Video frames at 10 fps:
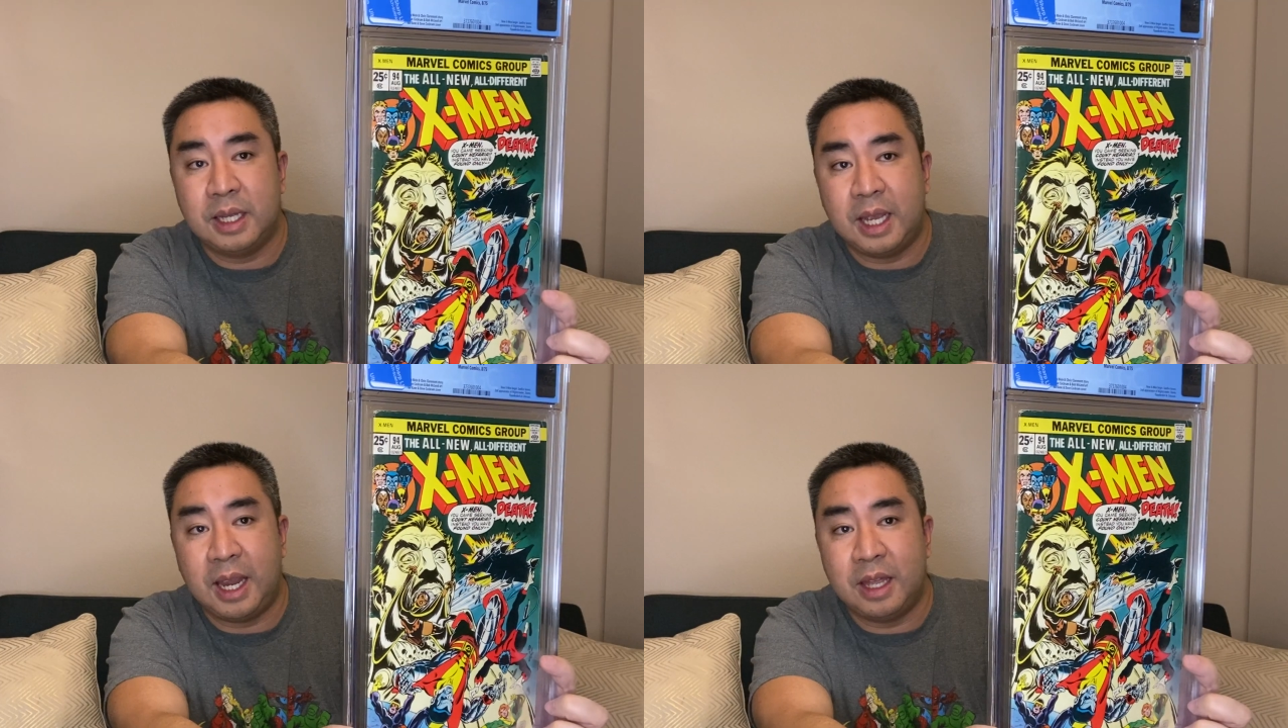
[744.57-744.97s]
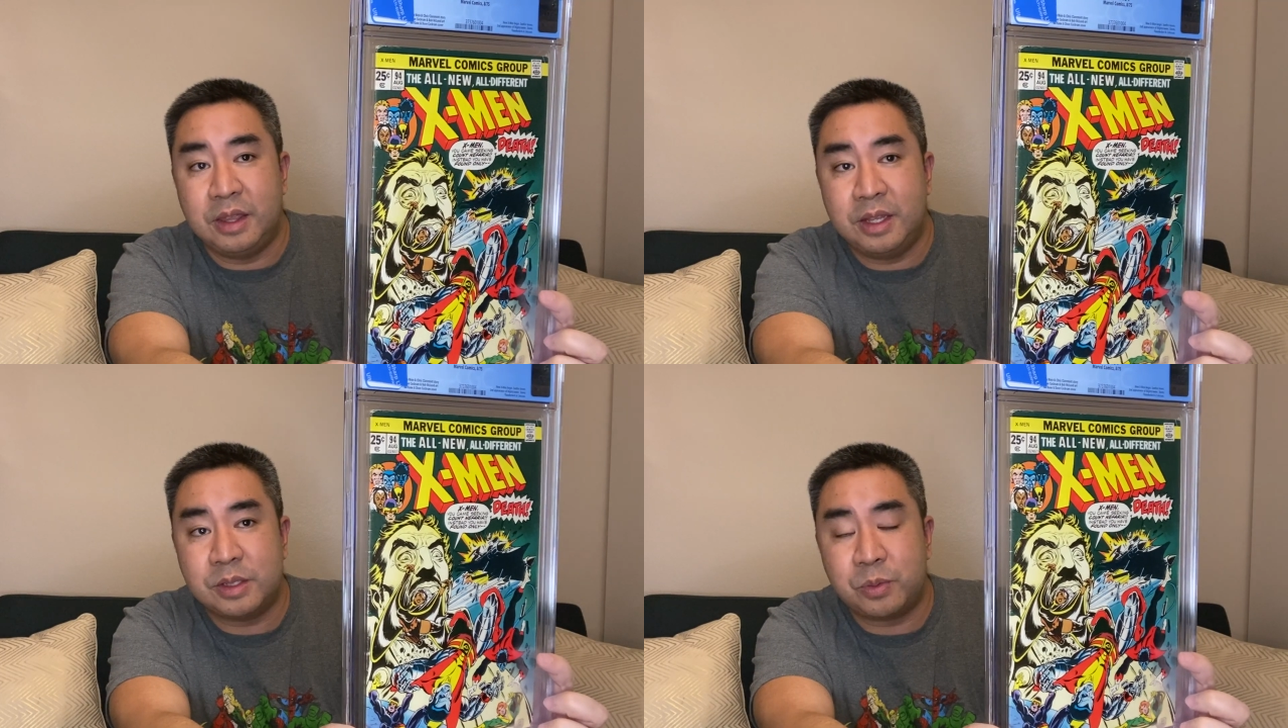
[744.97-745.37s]

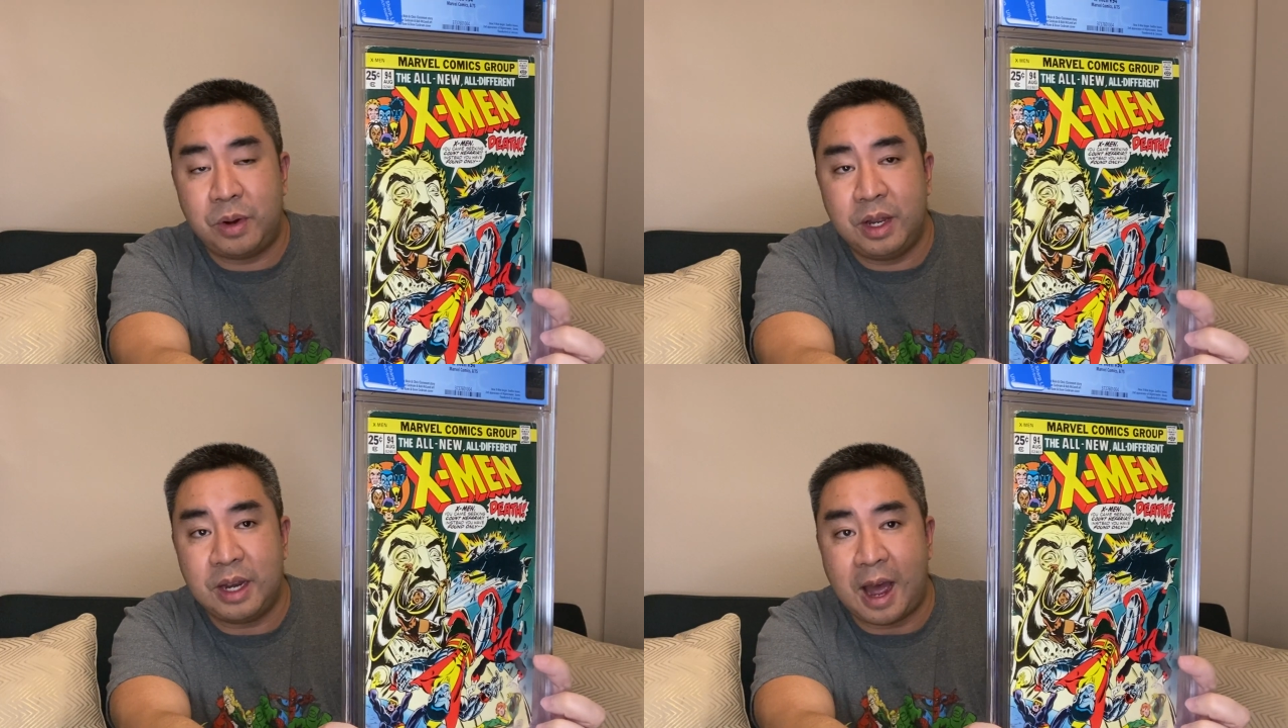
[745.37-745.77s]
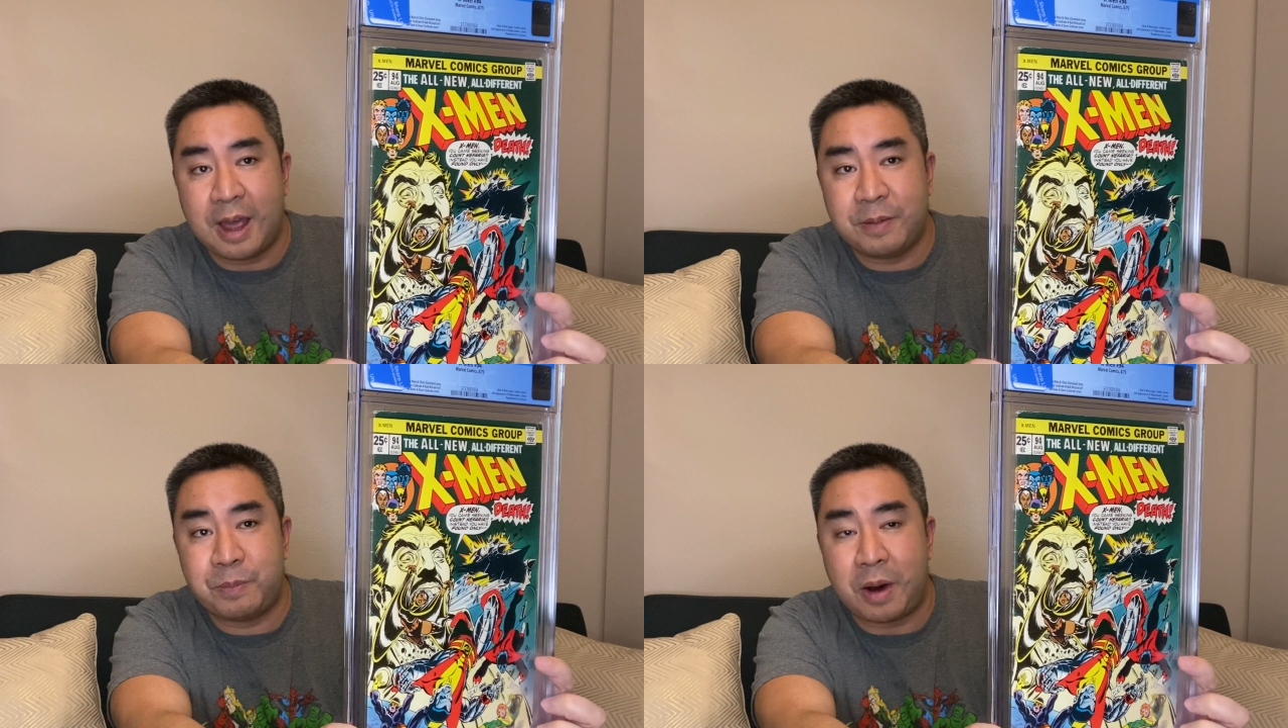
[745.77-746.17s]
And this one
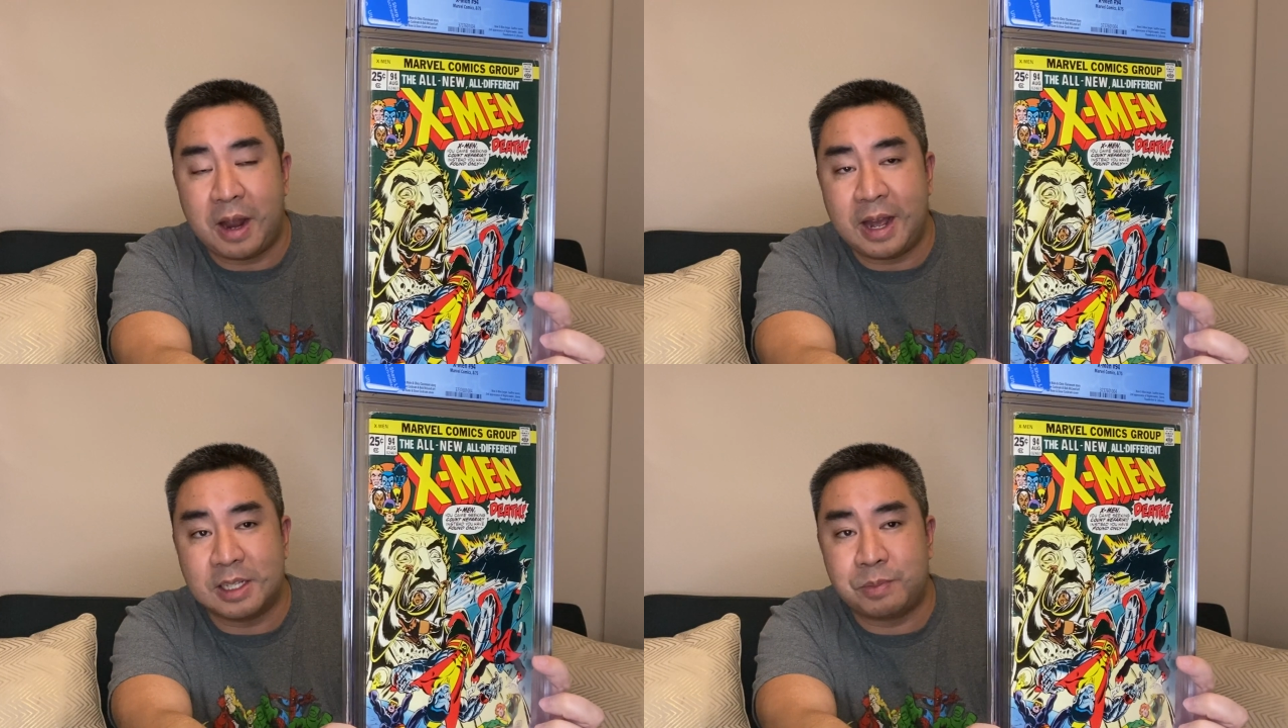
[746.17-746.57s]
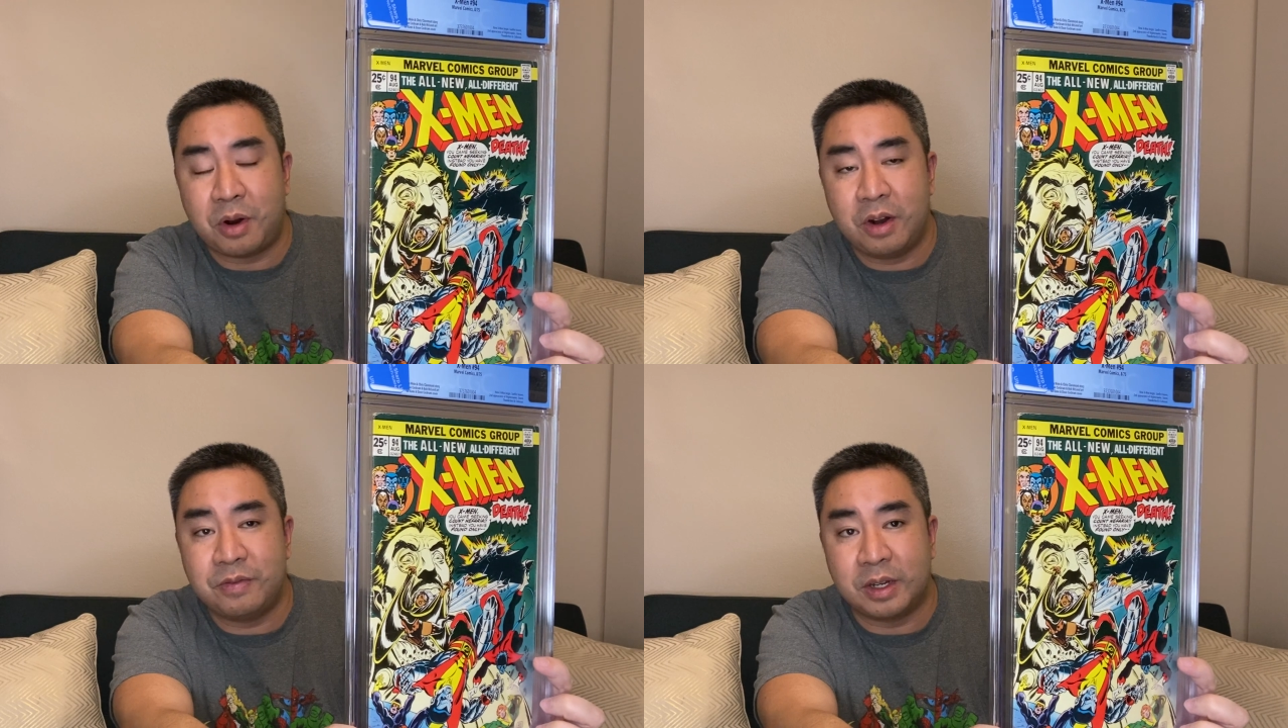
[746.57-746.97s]
I bought as
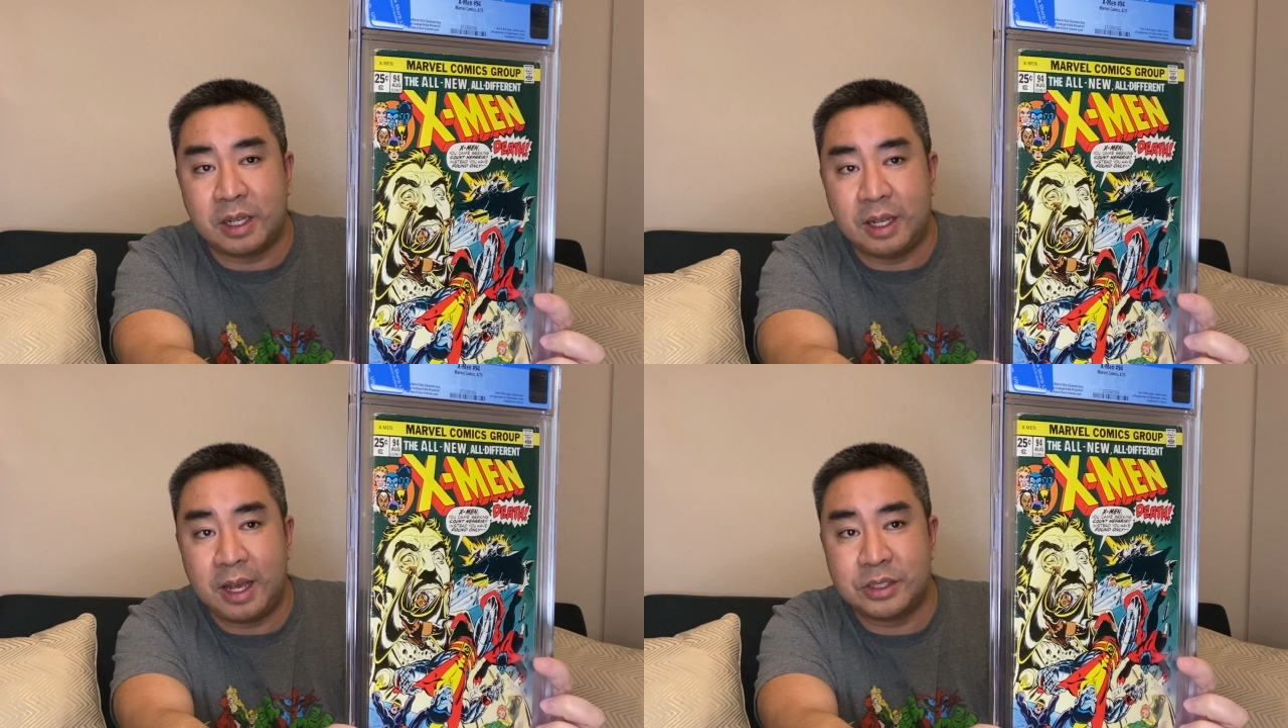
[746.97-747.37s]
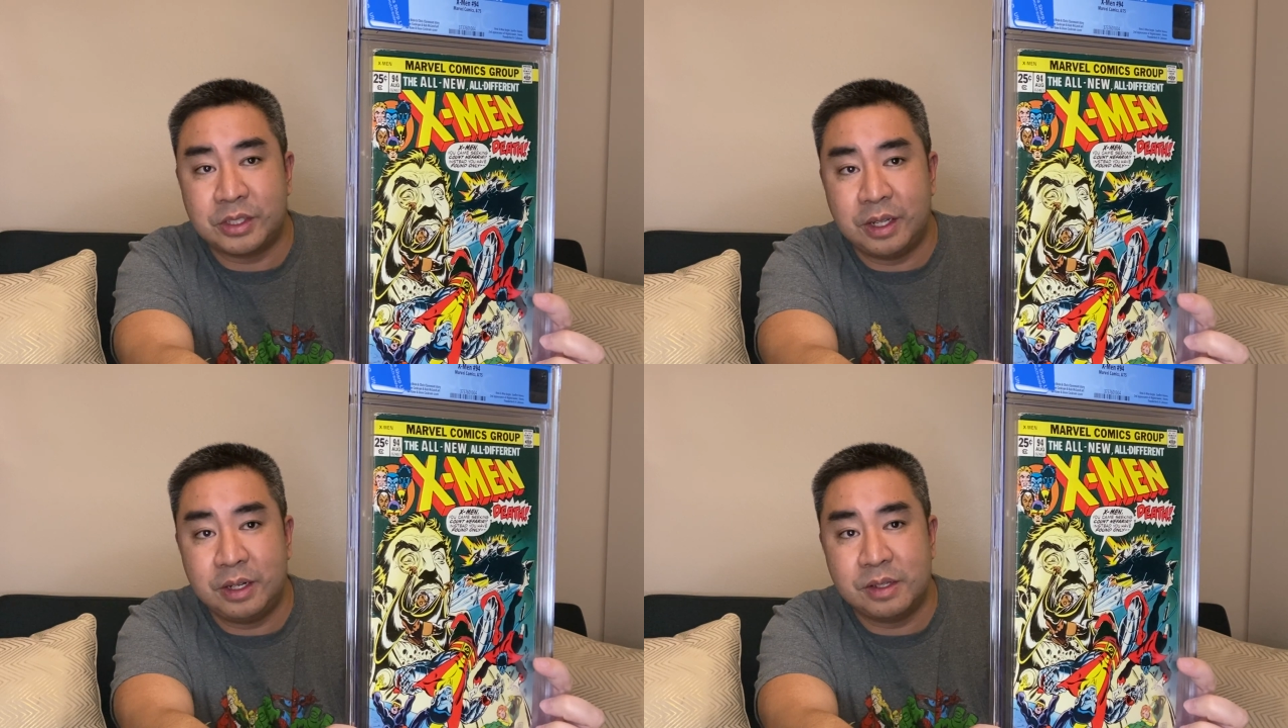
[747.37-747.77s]
part of the
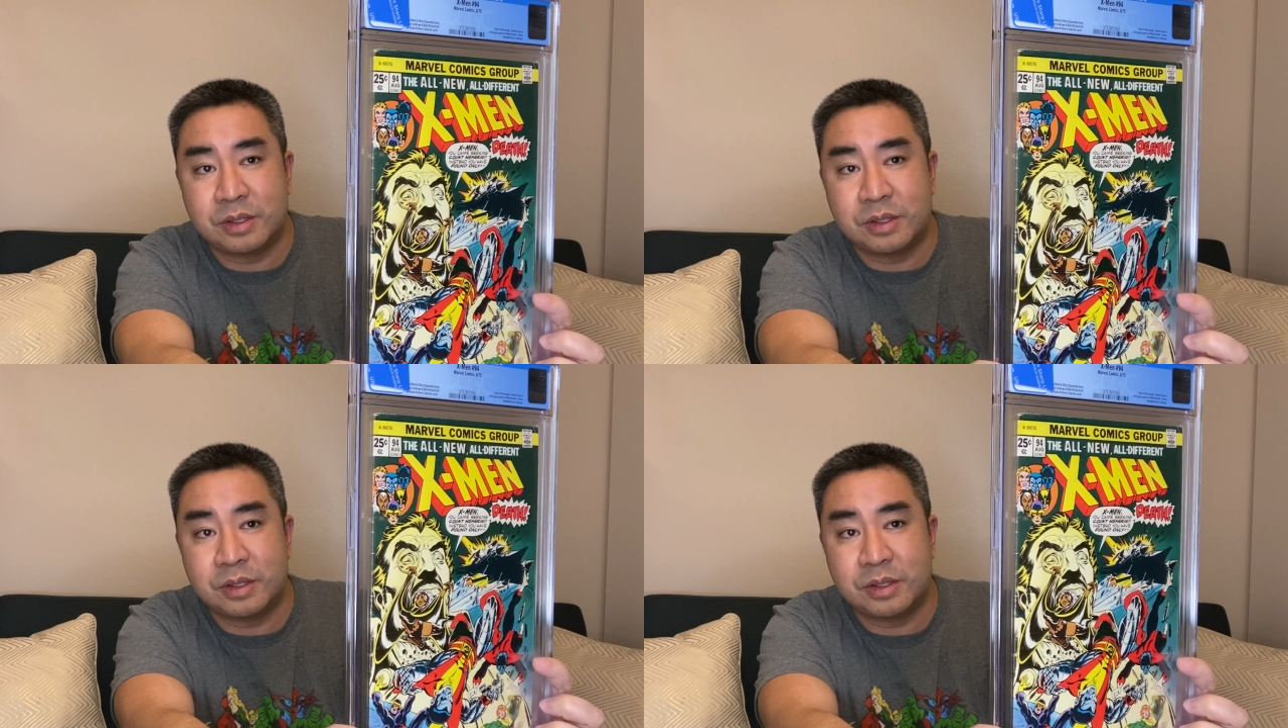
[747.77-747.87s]
collection.